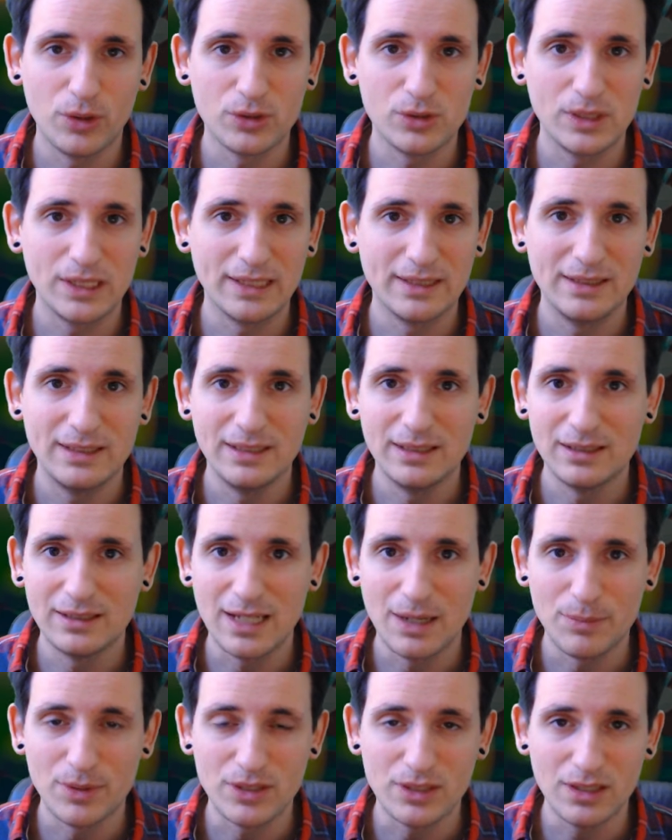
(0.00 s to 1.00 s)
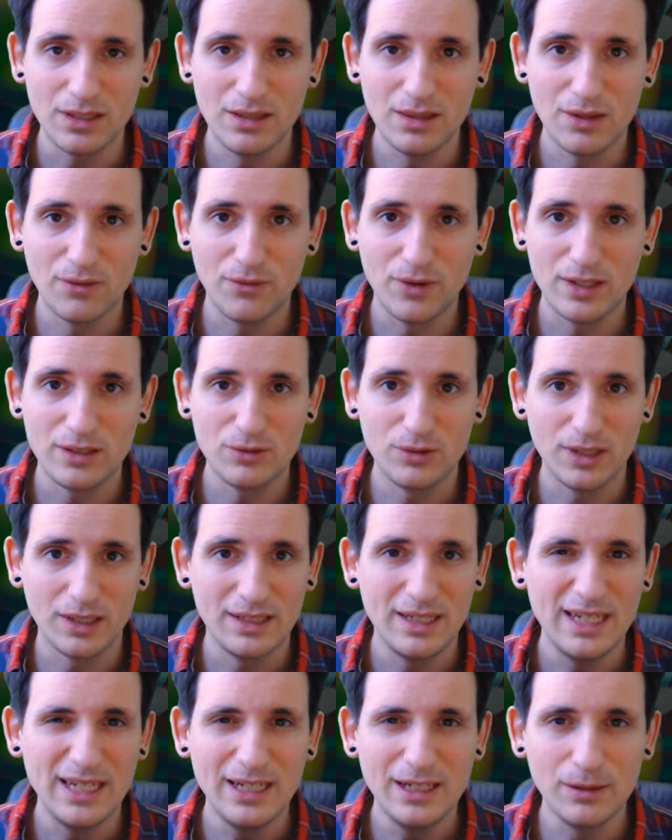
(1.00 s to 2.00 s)
you can deal damage in the face, you
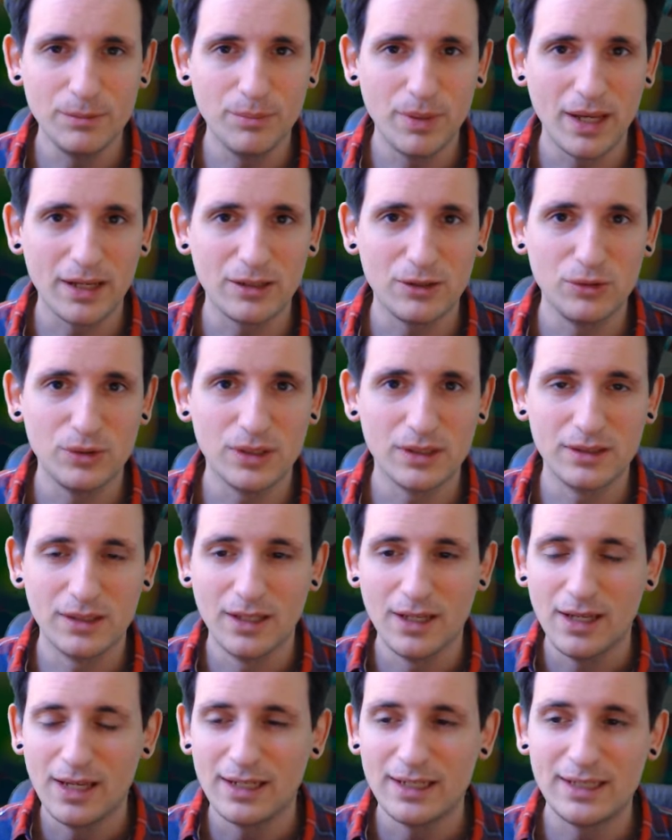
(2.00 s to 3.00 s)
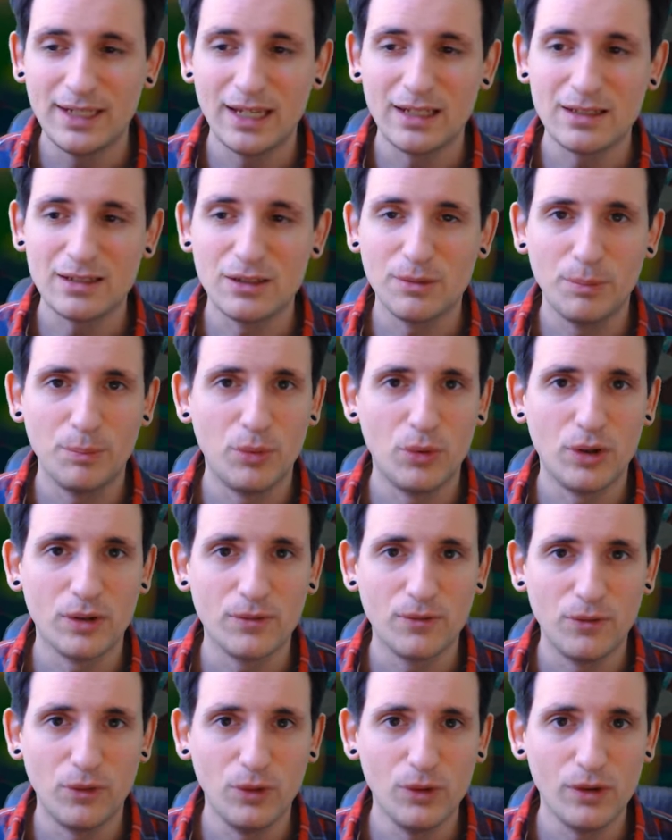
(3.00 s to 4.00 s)
can heal back, you can get a
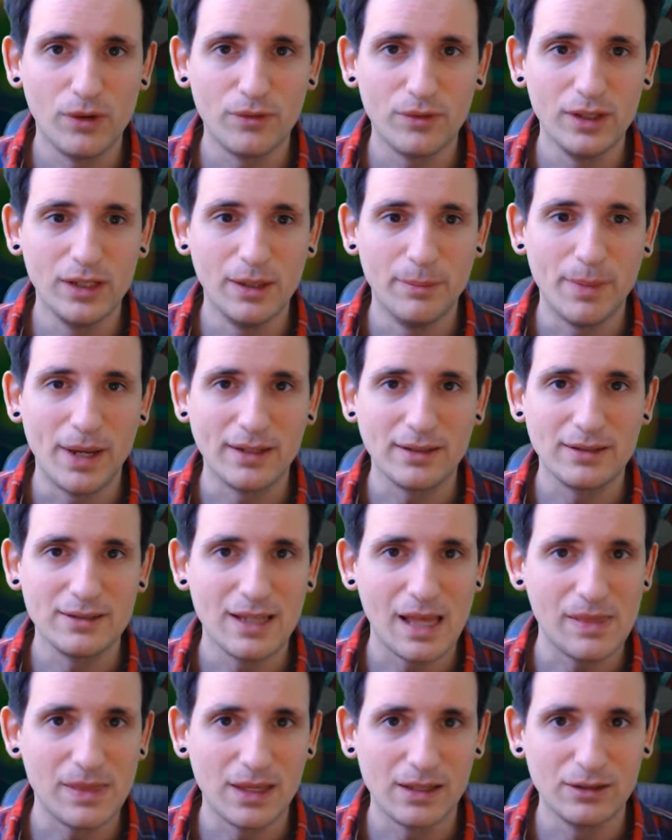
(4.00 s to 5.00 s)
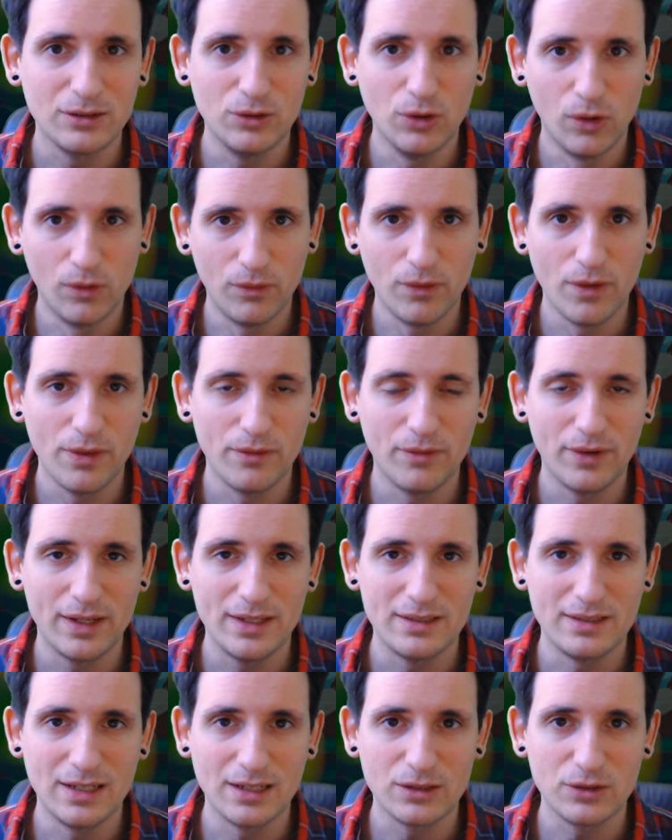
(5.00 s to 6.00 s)
board full of elemental and then go for the
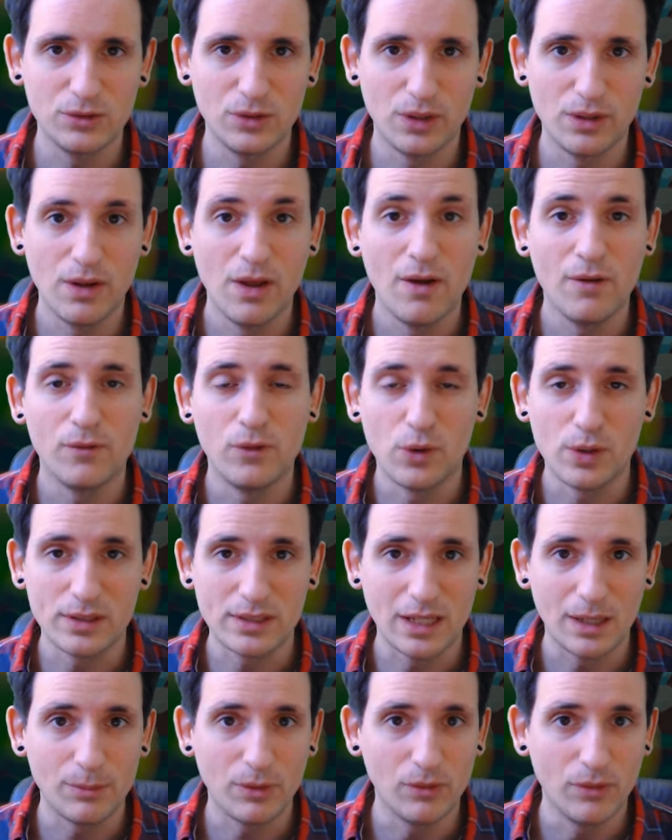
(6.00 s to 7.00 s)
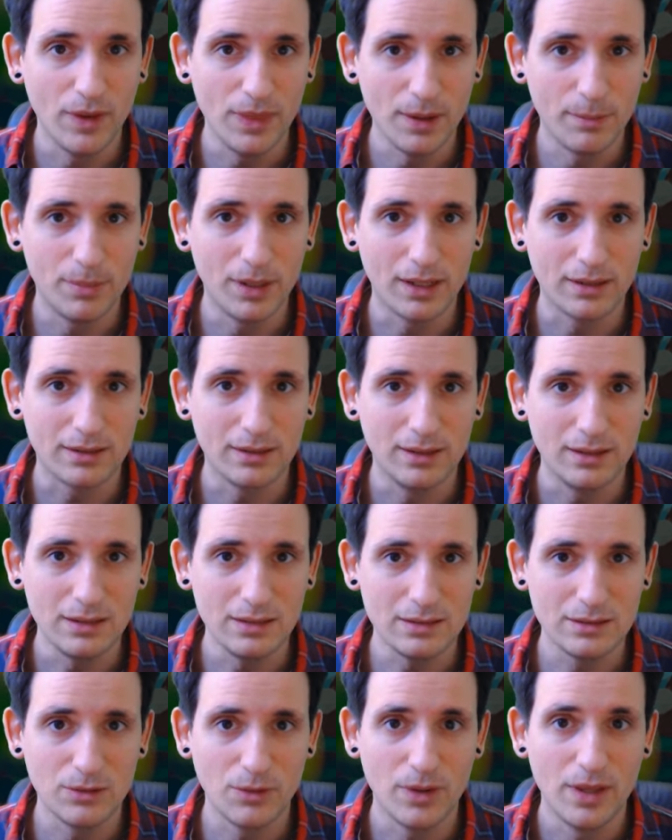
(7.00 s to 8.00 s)
face next turn, for example with a
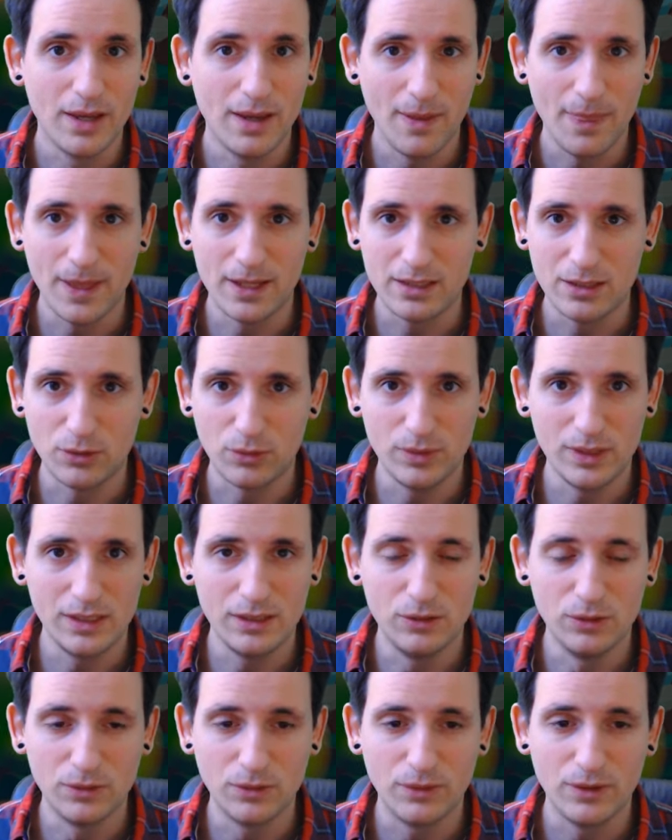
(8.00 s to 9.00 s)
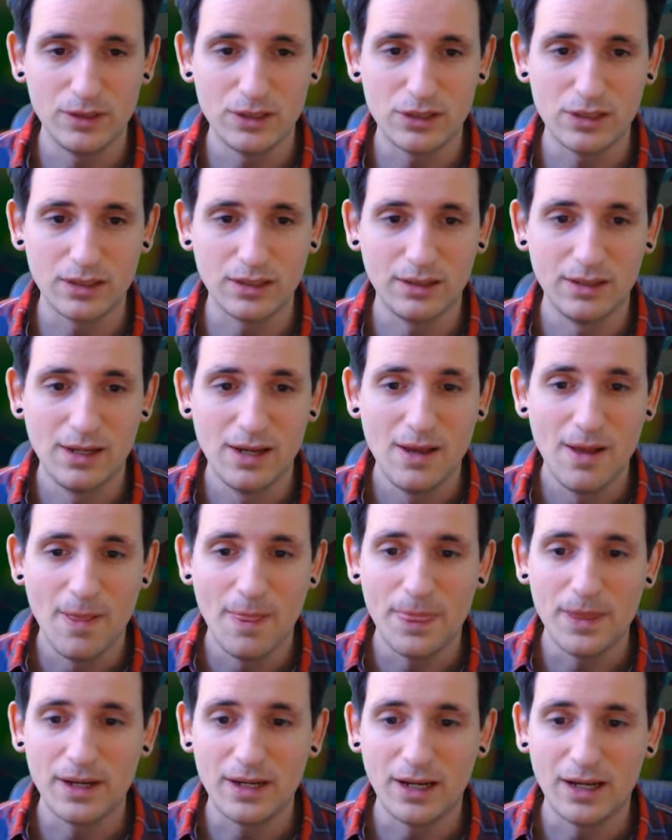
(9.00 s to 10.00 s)
Bloodlust, so that's a really good finisher.
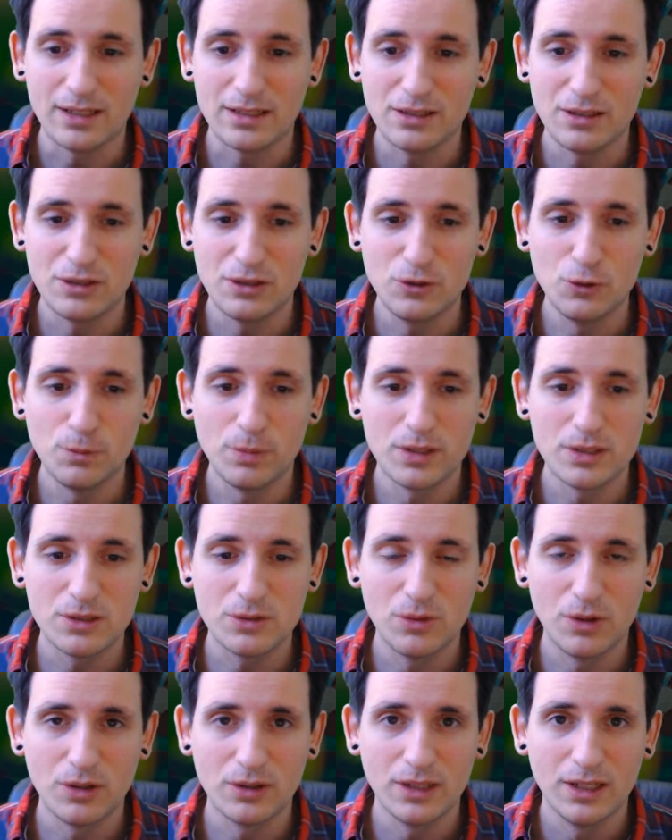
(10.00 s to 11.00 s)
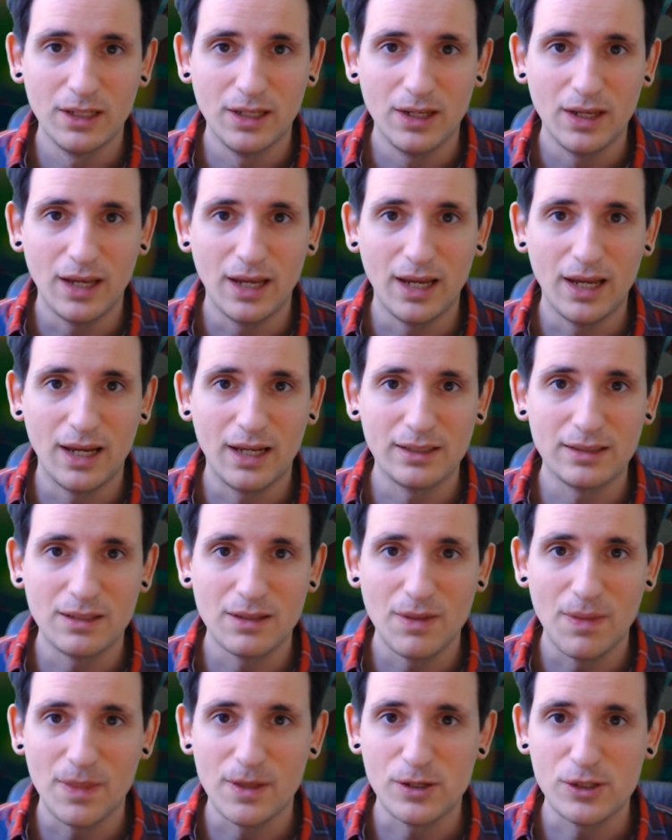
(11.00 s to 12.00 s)
The card is super strong and
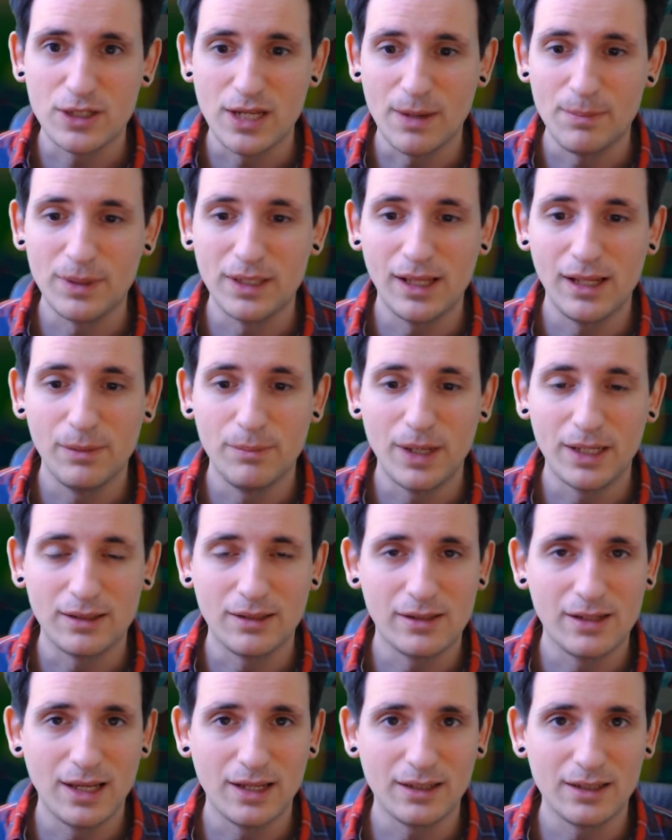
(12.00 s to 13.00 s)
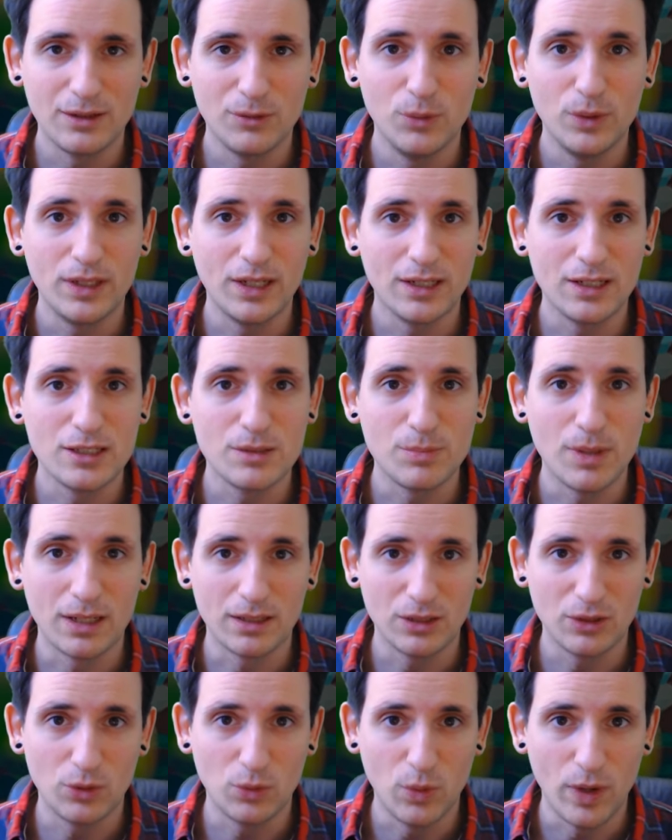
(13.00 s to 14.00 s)
the Shaman elemental deck, we can
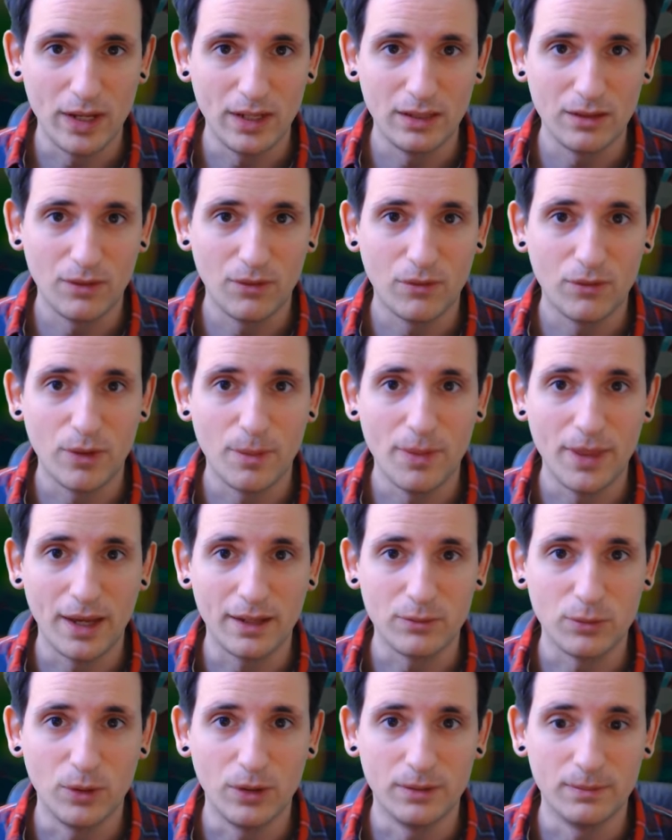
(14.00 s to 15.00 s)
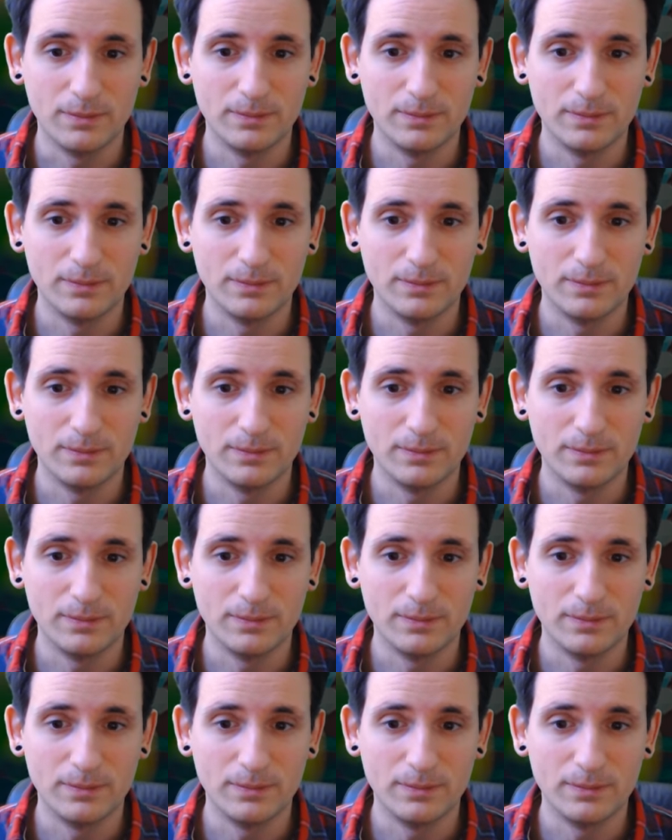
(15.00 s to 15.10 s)
expect great from that one.